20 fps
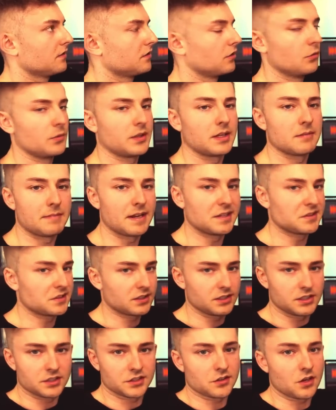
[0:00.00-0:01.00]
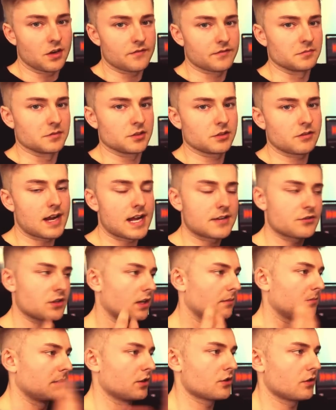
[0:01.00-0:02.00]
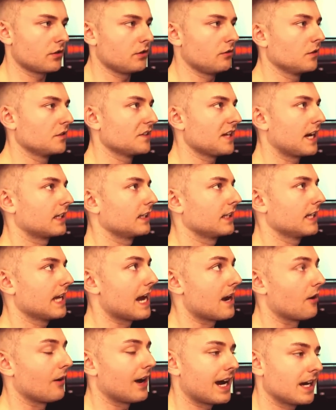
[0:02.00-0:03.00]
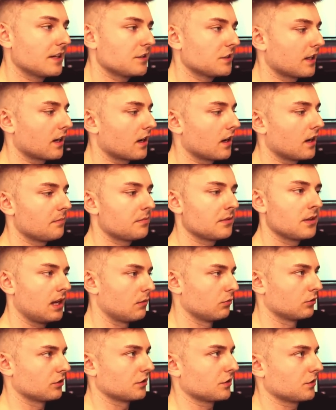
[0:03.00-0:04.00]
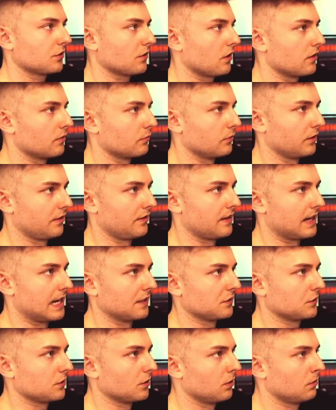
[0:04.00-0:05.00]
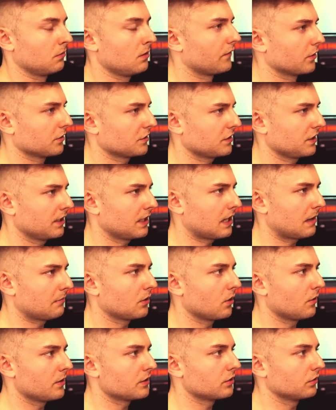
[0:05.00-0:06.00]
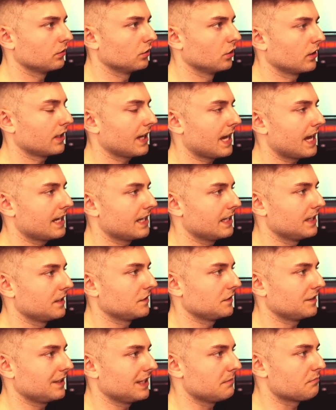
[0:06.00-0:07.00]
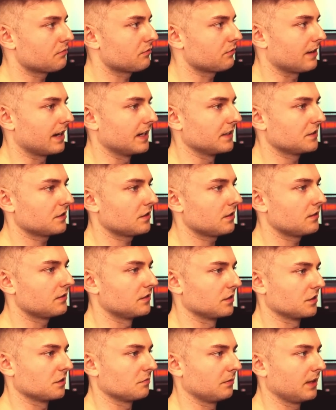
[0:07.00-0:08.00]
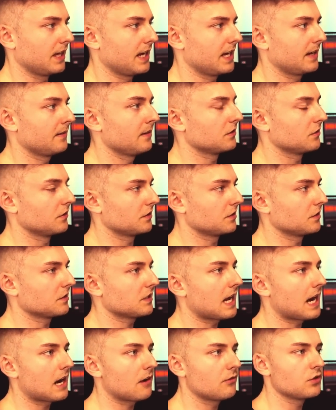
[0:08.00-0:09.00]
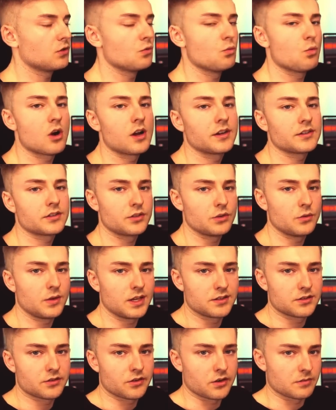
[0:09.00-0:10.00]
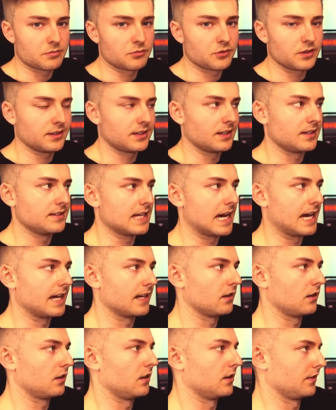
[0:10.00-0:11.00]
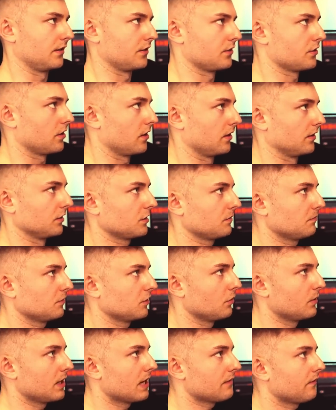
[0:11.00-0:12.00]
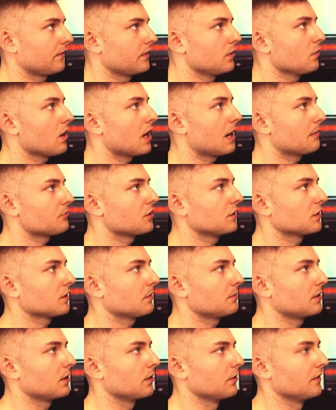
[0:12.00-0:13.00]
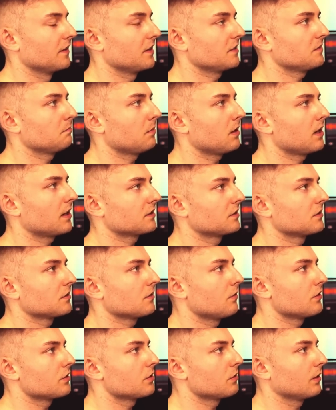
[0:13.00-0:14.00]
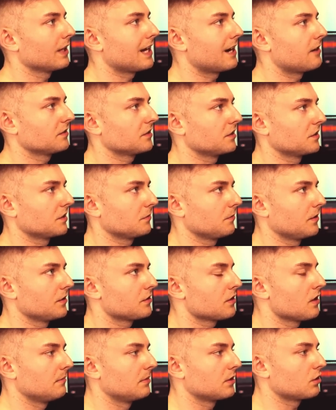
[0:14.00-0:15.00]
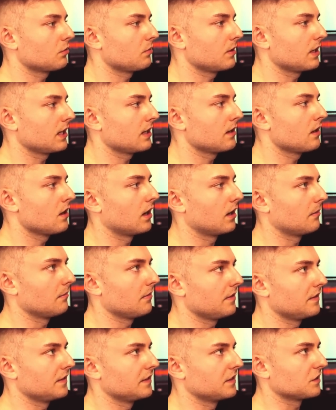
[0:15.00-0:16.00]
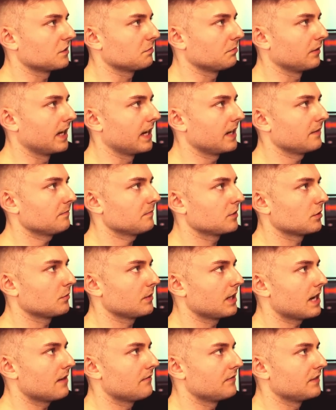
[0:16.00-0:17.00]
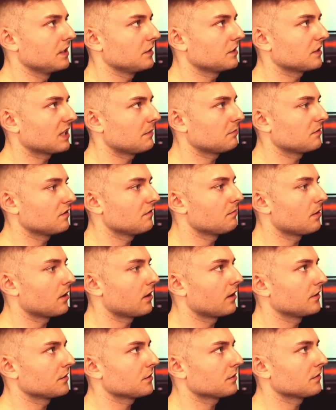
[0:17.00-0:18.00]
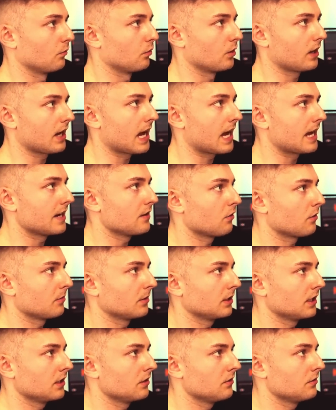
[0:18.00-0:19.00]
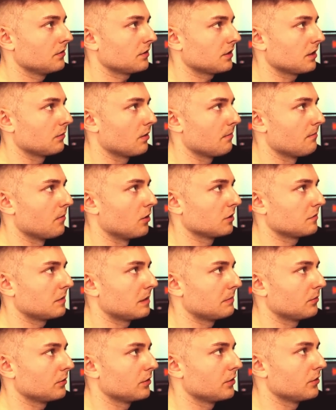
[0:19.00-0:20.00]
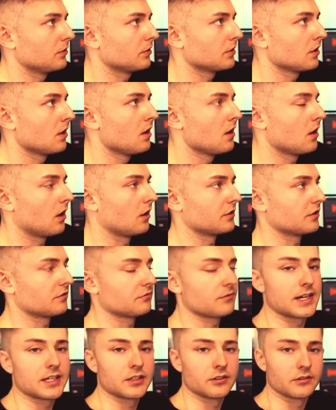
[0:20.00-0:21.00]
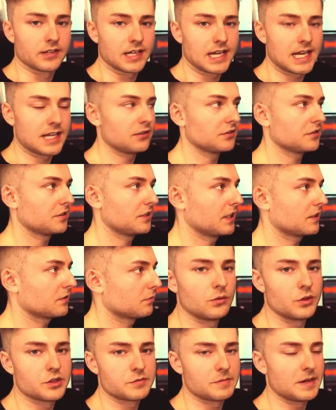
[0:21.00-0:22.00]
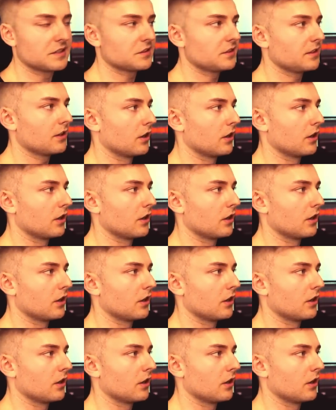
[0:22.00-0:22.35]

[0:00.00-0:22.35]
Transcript: so that we can basically just start from scratch. And I'm gonna show you exactly how I set it up, and we'll just start with that. So first thing that I'm going to look at is the price display. So this is how you want to interpret the data on the charts. So we have a few options up here. This box is going to allow us to switch between the display. So we have these types of bars. What I normally use and what most people use are just regular candlesticks, which basically